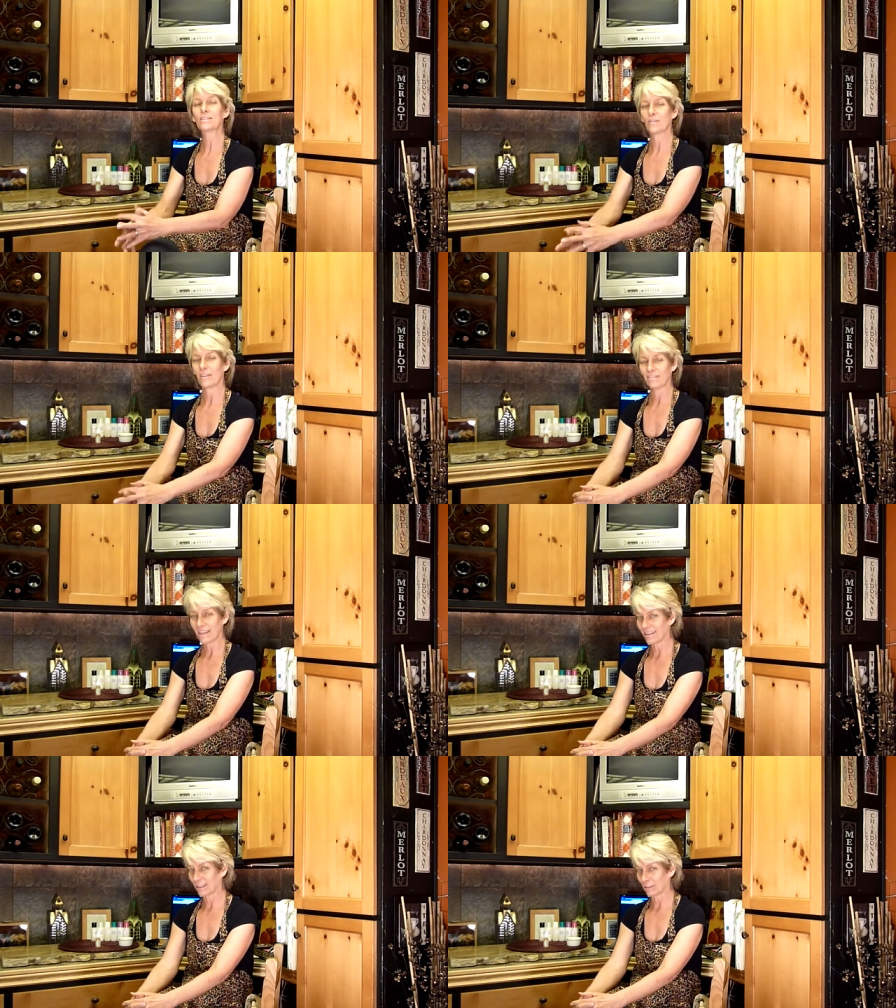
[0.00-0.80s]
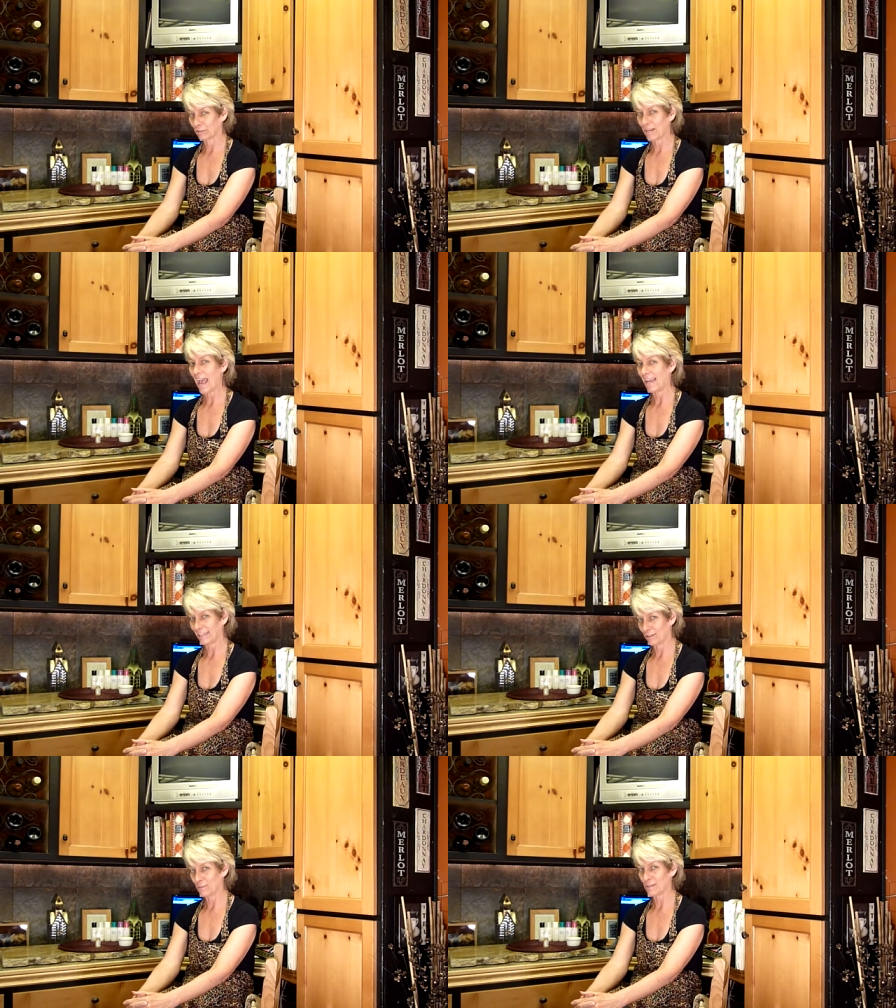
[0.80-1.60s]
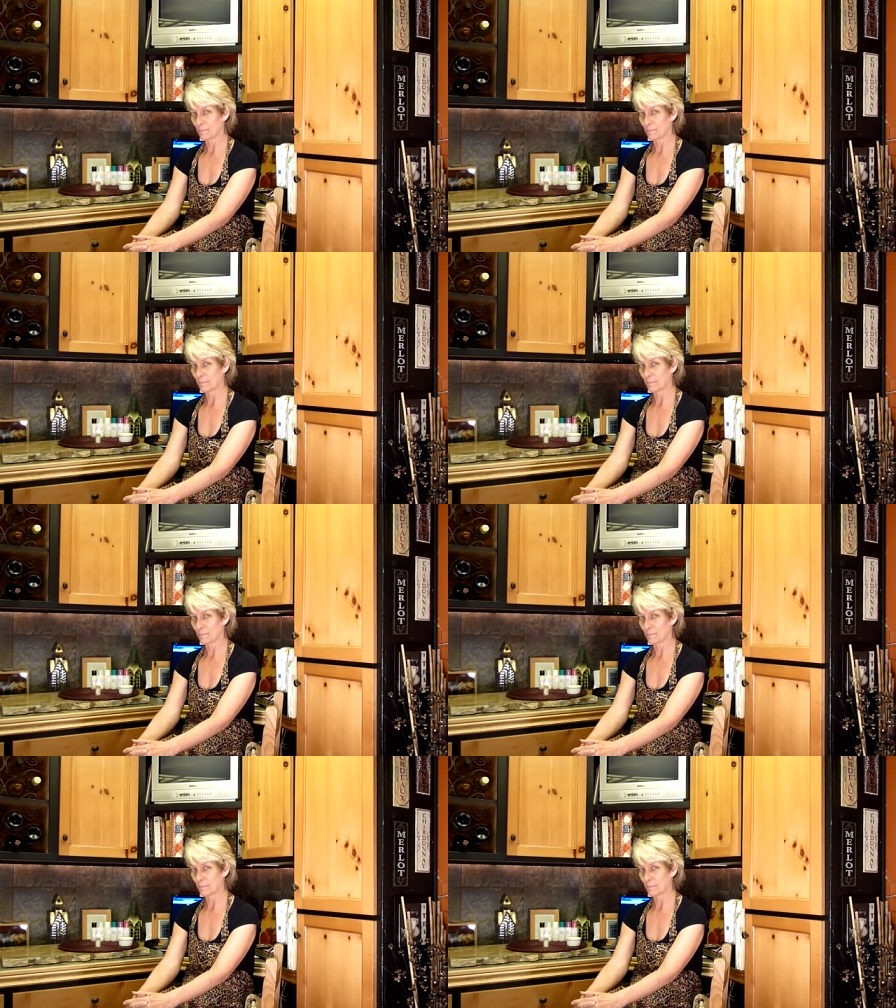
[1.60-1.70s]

so that they could learn how to use them